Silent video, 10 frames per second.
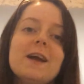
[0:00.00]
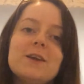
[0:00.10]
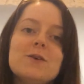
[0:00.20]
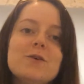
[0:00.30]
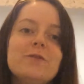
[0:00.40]

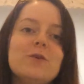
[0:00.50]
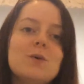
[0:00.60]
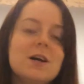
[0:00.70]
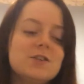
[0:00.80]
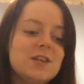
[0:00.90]
thank you all
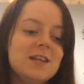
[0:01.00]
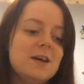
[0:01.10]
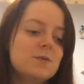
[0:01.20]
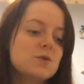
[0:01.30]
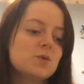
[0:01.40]
for watching.
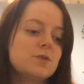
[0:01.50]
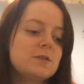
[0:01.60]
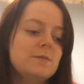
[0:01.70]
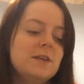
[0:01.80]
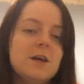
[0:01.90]
That was an
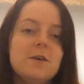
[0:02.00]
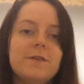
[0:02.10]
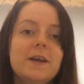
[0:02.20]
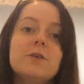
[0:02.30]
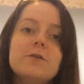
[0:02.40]
awesome video.
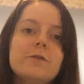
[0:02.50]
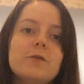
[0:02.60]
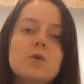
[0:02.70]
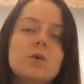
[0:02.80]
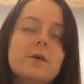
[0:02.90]
Thank
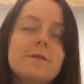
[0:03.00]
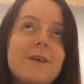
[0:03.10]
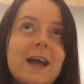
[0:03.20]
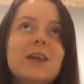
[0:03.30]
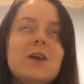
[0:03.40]

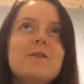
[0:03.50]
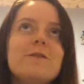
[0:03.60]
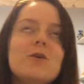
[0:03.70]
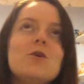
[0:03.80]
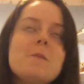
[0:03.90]
you
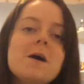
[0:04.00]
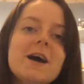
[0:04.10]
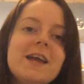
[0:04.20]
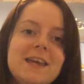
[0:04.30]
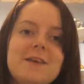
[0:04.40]
for all
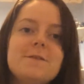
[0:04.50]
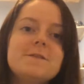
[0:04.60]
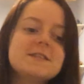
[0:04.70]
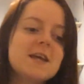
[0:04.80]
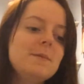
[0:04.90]
my
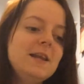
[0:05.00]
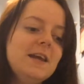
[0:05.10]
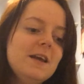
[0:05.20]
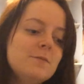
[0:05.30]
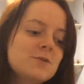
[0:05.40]
gifts,
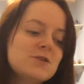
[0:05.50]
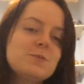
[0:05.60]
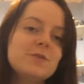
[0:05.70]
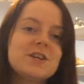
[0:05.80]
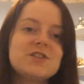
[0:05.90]
Emily. Much
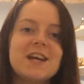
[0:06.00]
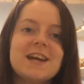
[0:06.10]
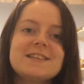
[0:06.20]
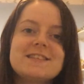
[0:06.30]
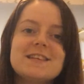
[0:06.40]

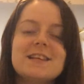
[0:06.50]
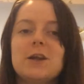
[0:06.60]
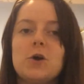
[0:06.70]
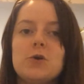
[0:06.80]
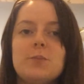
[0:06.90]
appreciated.
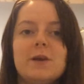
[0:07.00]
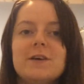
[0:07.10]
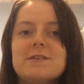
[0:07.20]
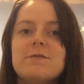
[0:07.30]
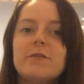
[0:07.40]
And I hope you
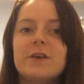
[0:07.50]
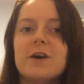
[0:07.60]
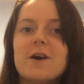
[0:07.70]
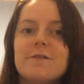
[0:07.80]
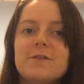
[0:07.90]
liked everything
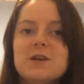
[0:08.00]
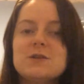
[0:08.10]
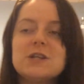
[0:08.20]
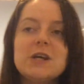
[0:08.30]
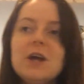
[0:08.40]
I got for
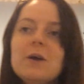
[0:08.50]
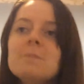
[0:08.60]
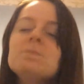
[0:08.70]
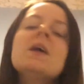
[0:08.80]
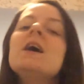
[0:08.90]
you too.
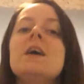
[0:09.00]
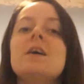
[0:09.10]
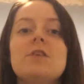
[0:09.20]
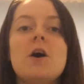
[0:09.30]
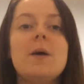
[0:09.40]

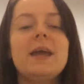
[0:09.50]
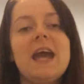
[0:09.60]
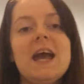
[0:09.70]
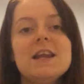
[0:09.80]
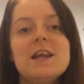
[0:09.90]
So
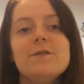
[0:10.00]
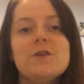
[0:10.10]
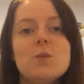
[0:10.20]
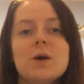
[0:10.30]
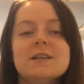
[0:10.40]
again, if
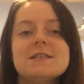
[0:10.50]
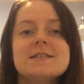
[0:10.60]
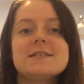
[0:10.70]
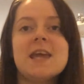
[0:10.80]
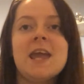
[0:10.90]
you want to
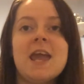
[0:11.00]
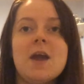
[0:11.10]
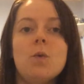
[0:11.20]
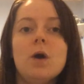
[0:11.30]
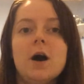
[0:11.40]
see
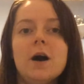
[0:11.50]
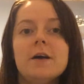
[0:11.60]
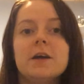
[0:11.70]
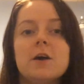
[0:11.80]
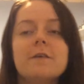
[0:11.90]
what
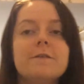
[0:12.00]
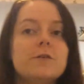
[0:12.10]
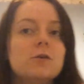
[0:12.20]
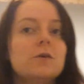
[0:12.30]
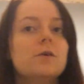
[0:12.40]
I got
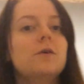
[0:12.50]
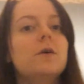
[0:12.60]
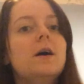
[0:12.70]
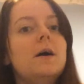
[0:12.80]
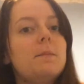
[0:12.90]

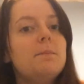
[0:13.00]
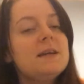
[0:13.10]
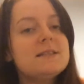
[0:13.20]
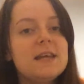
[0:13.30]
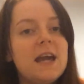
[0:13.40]
for
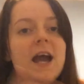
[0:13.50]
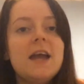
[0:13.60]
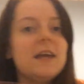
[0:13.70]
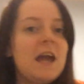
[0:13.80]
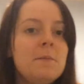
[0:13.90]
Pixie
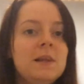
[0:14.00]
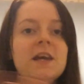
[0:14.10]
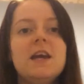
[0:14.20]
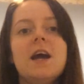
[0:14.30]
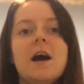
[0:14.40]
Cake,
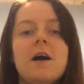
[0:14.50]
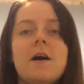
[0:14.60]
Emily,